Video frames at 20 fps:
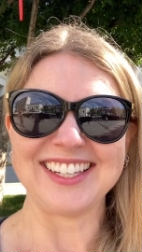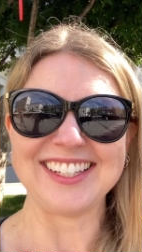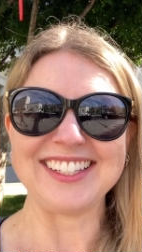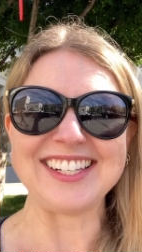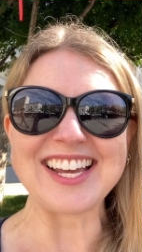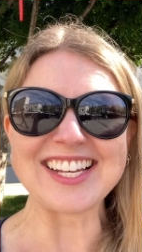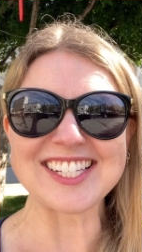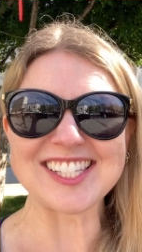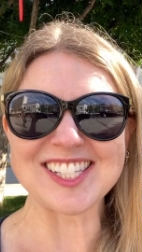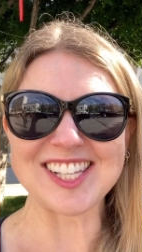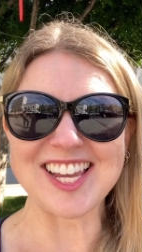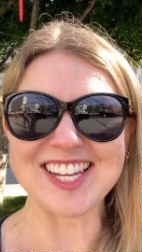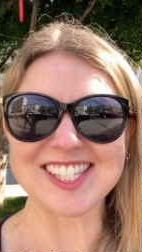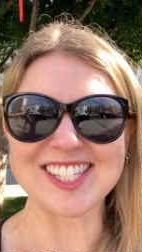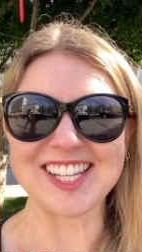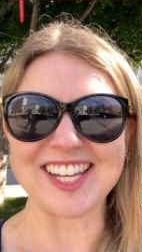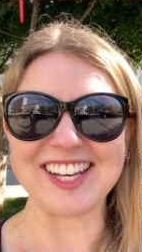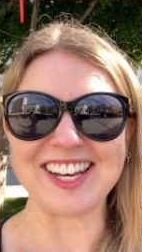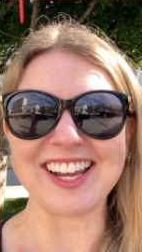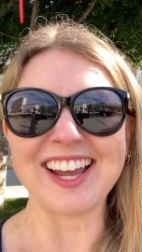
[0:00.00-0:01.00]
Next
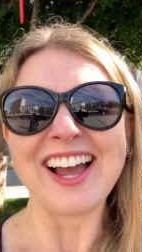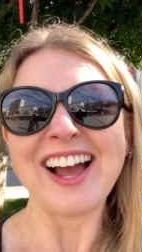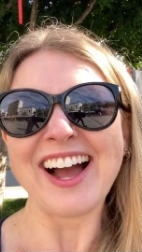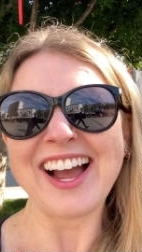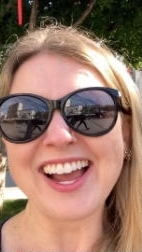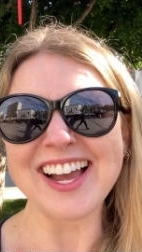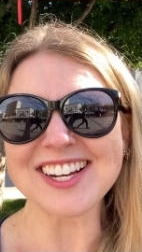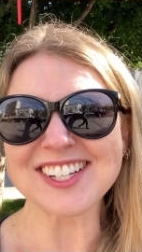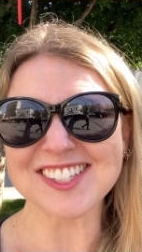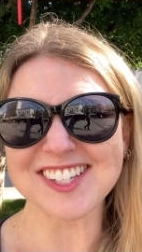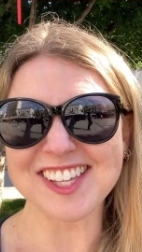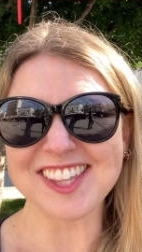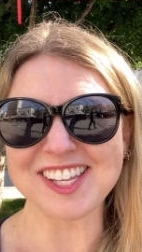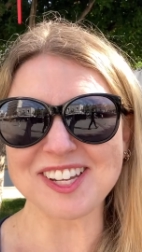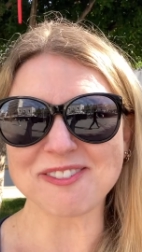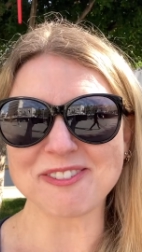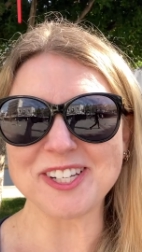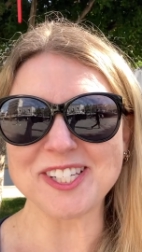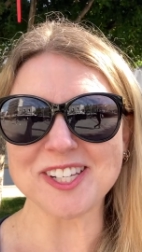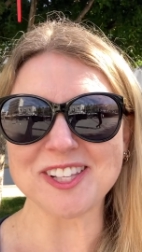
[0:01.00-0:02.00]
lesson. I actually
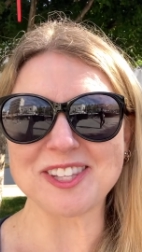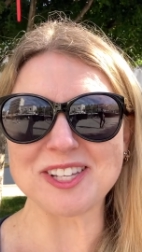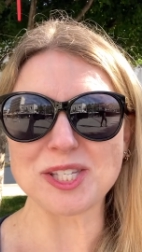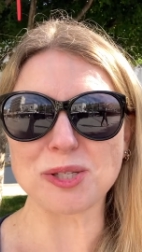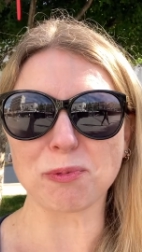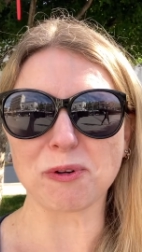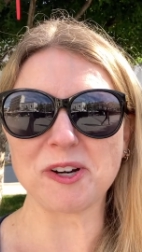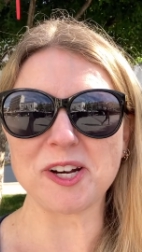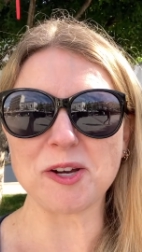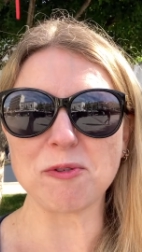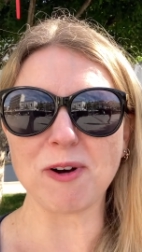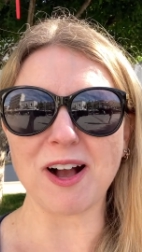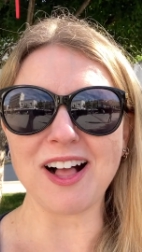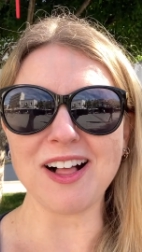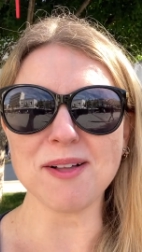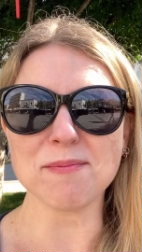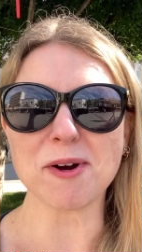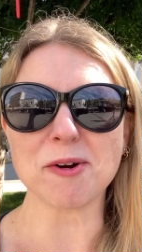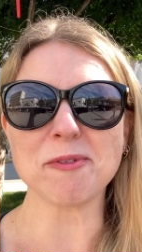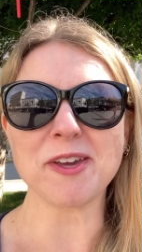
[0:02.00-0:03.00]
think we did this pretty
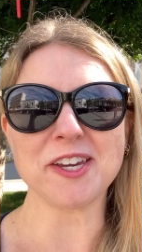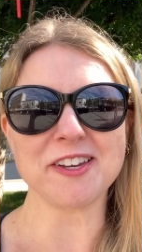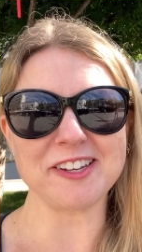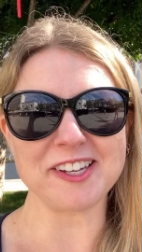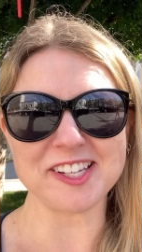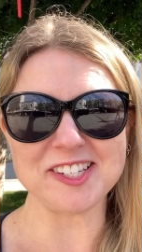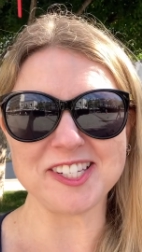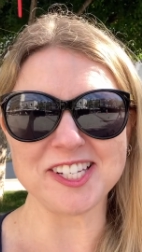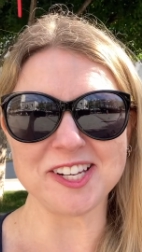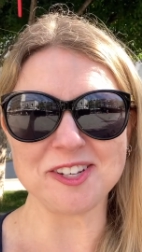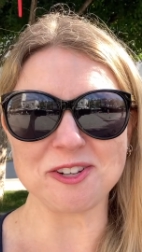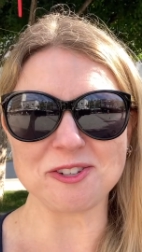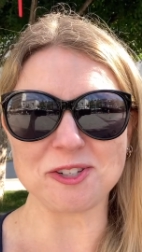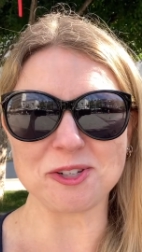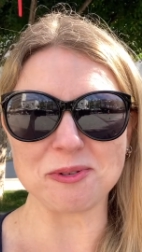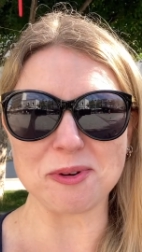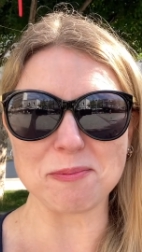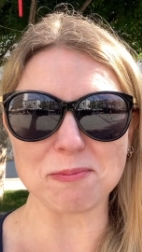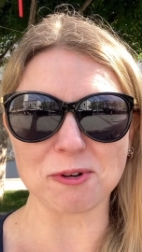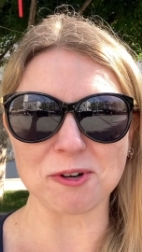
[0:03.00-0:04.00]
well, but we can continue
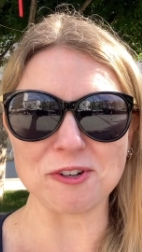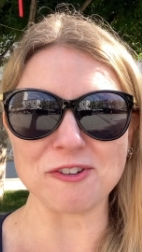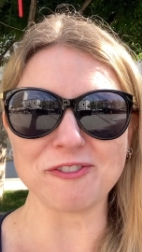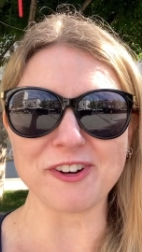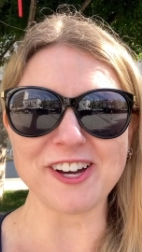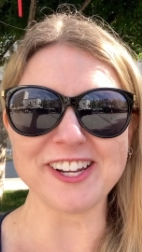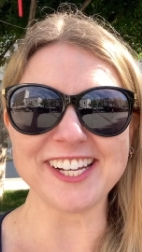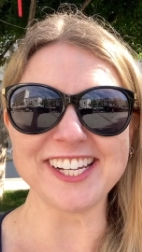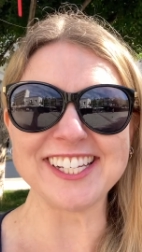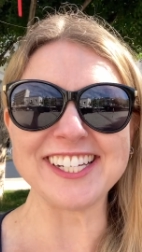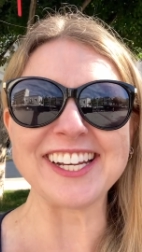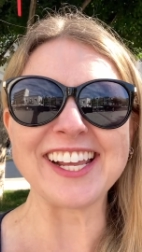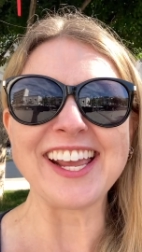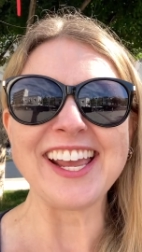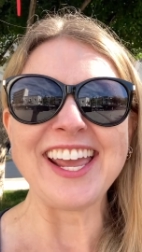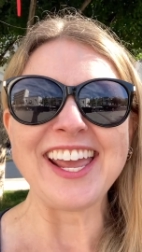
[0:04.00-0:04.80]
to improve on it